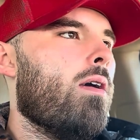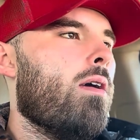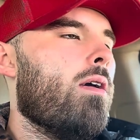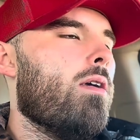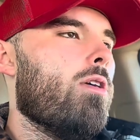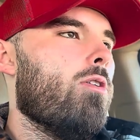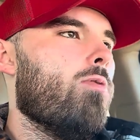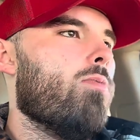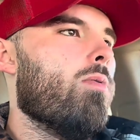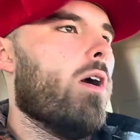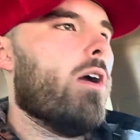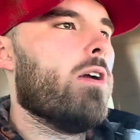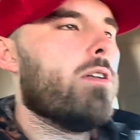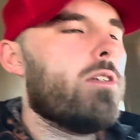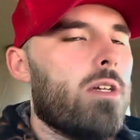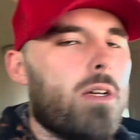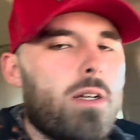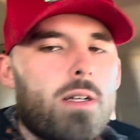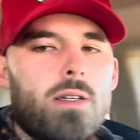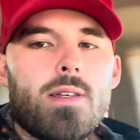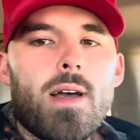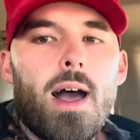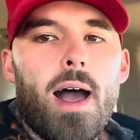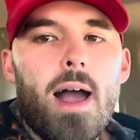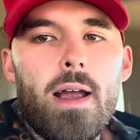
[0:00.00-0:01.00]
You worked your
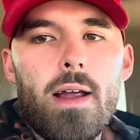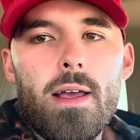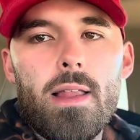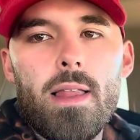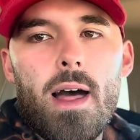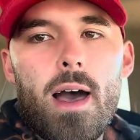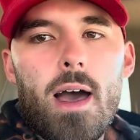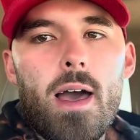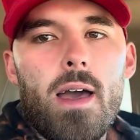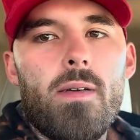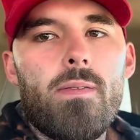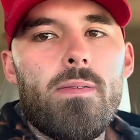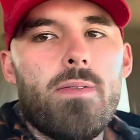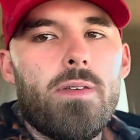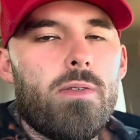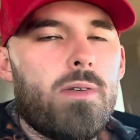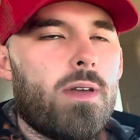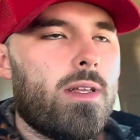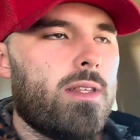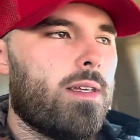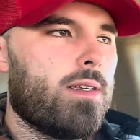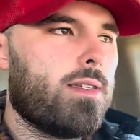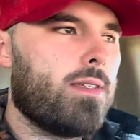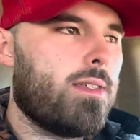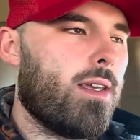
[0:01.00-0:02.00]
entire life, you
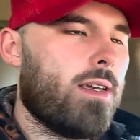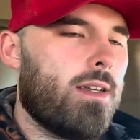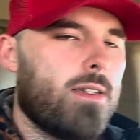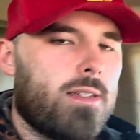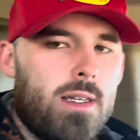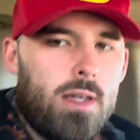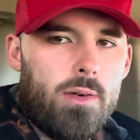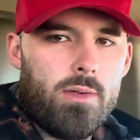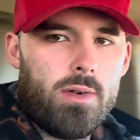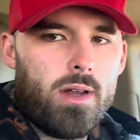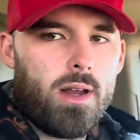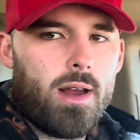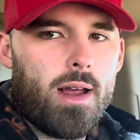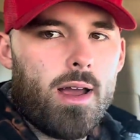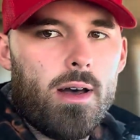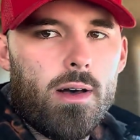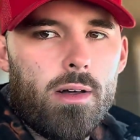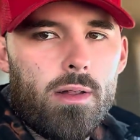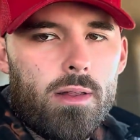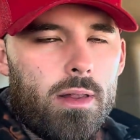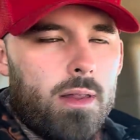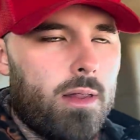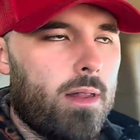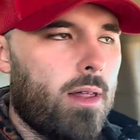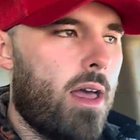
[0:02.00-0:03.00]
get to 60 and your
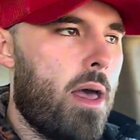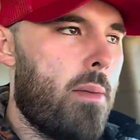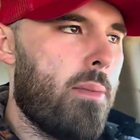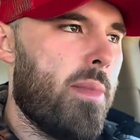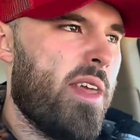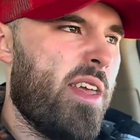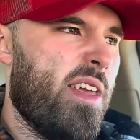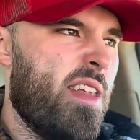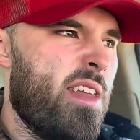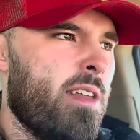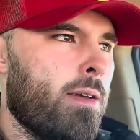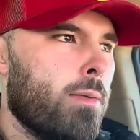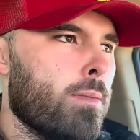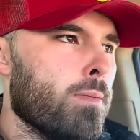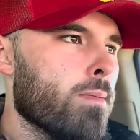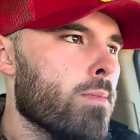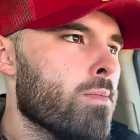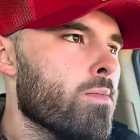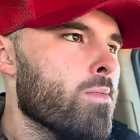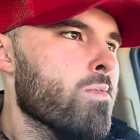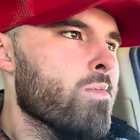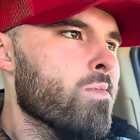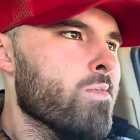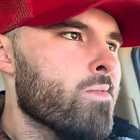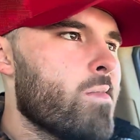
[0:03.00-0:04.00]
health, I mean,
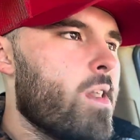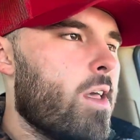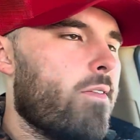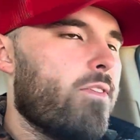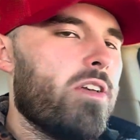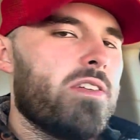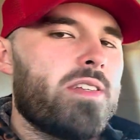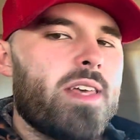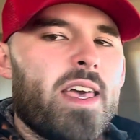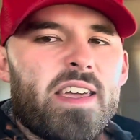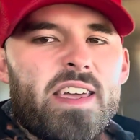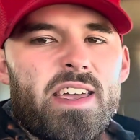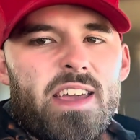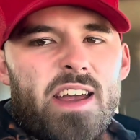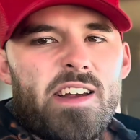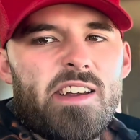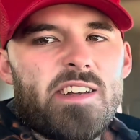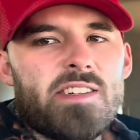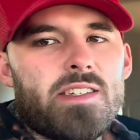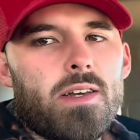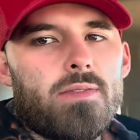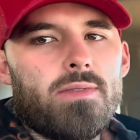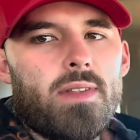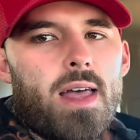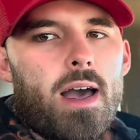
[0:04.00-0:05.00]
if you take care of
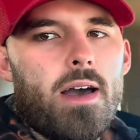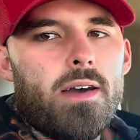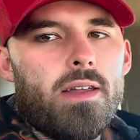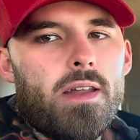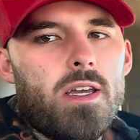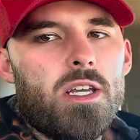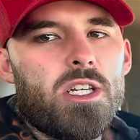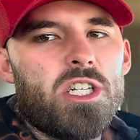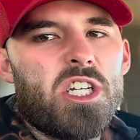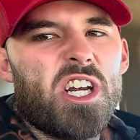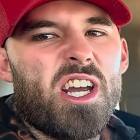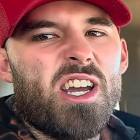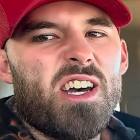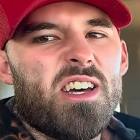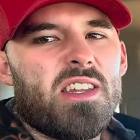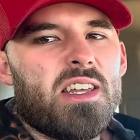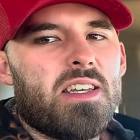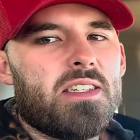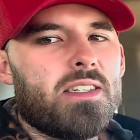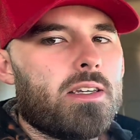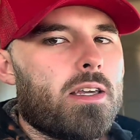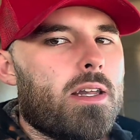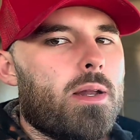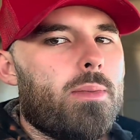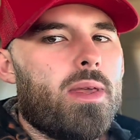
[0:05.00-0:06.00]
yourself nowadays, your health
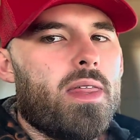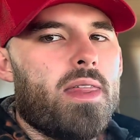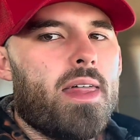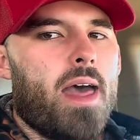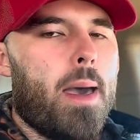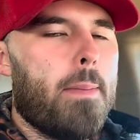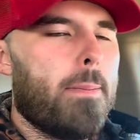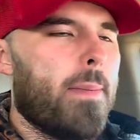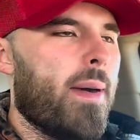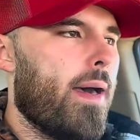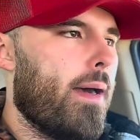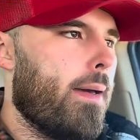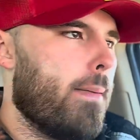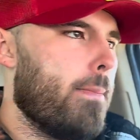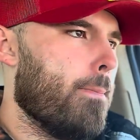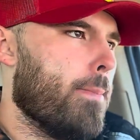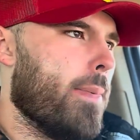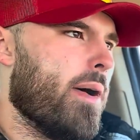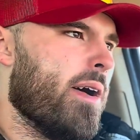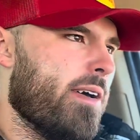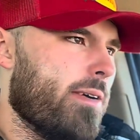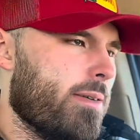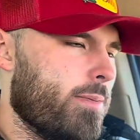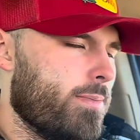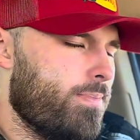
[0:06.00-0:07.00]
isn't going to be that bad,
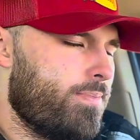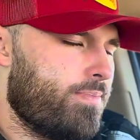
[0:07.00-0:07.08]
but